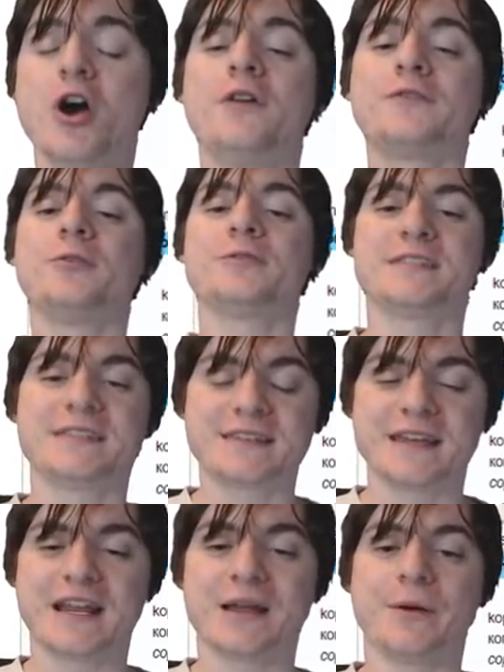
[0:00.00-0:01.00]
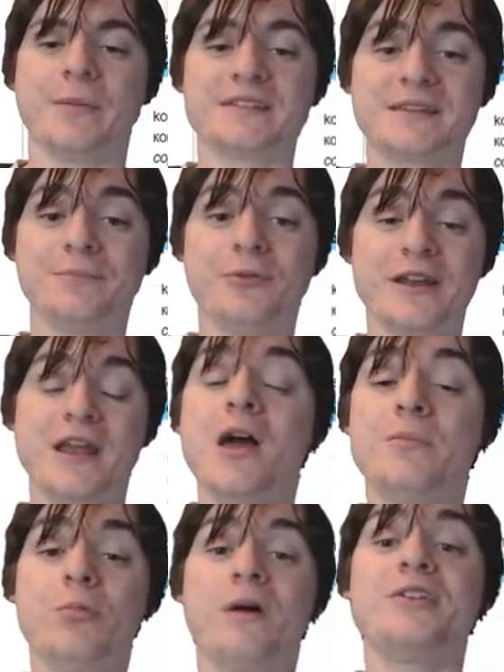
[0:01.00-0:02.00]
Of course, this is going to come up at some point,
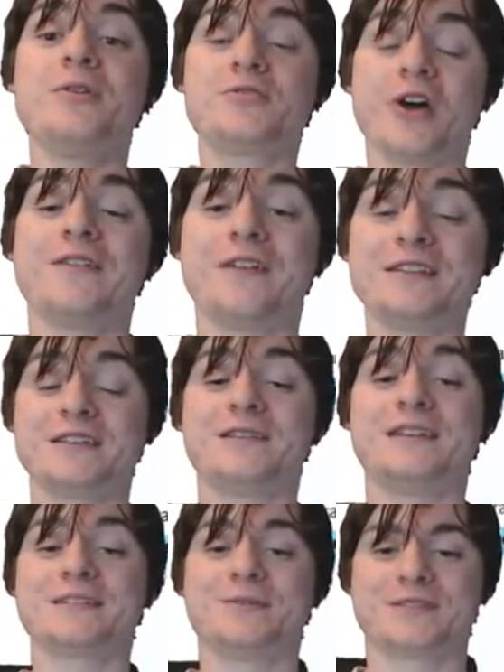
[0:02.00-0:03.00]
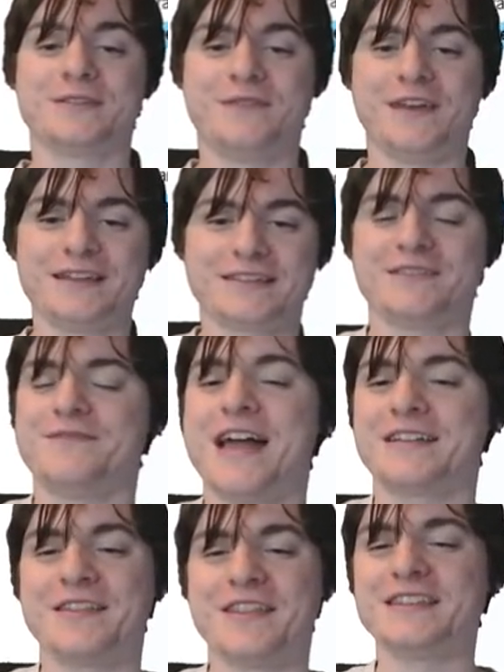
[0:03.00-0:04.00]
but when you dive into these sorts of things, the
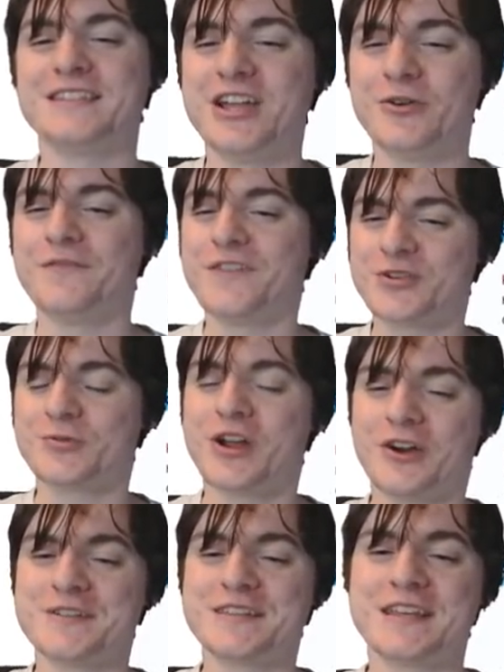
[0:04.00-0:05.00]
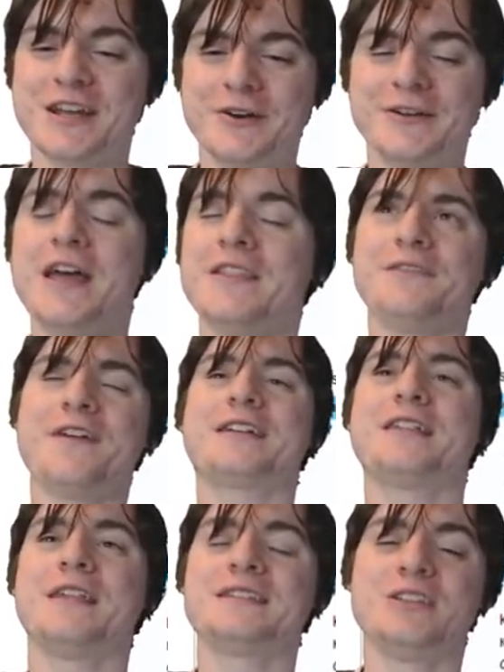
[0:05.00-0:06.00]
fact that there's no official currency code, the fact
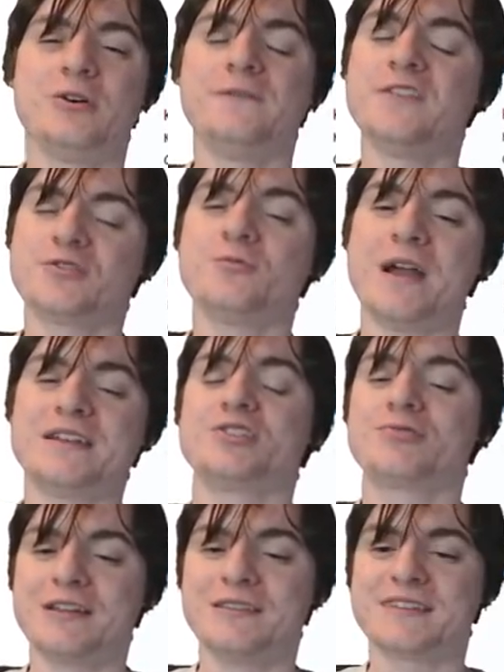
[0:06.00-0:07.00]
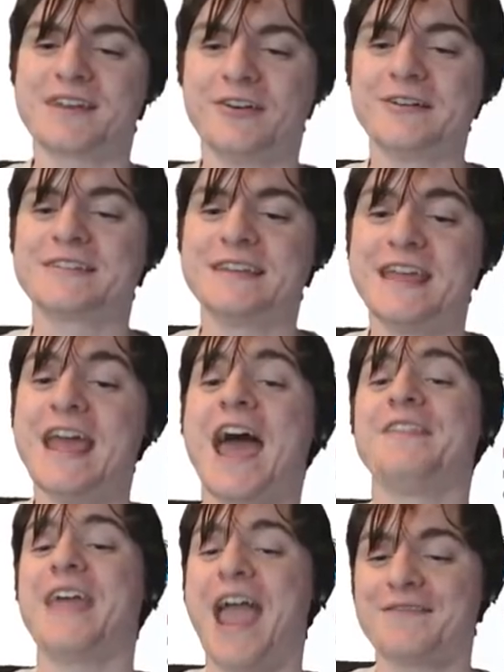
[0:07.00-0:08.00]
that there's no official way to trade this currency,
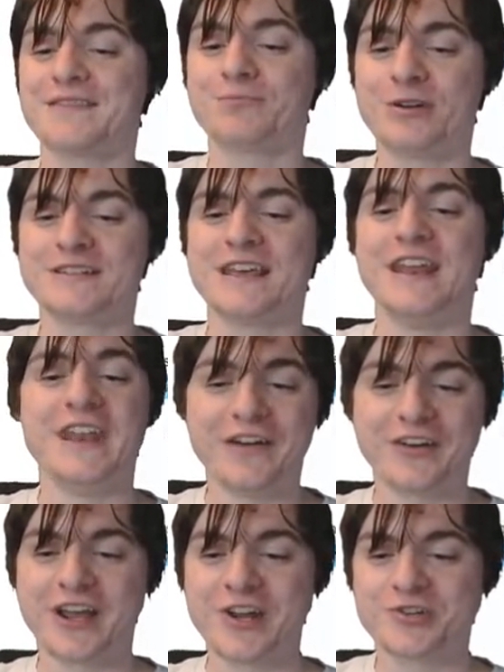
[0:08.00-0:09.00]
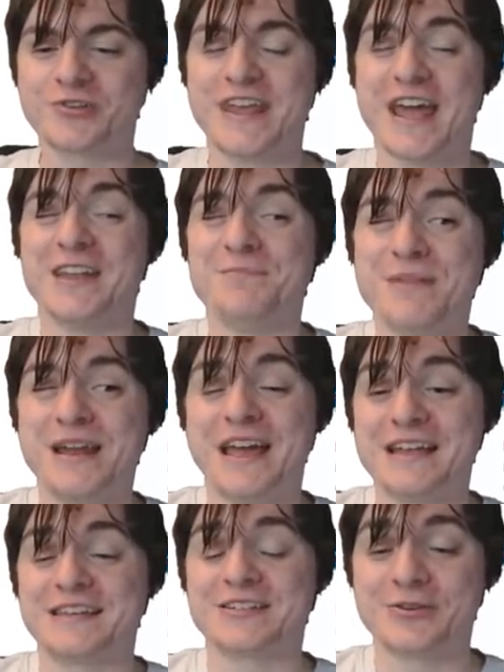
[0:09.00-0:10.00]
and they have to print it in another country and admit it
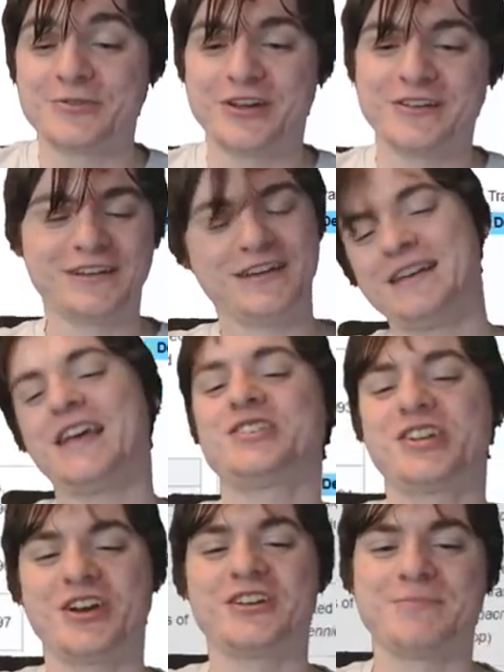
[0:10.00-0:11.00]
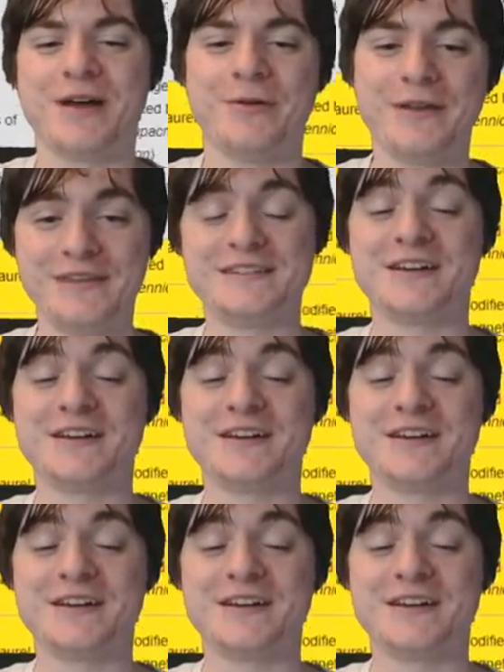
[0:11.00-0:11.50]
as a token, in case you're curious, by the way, these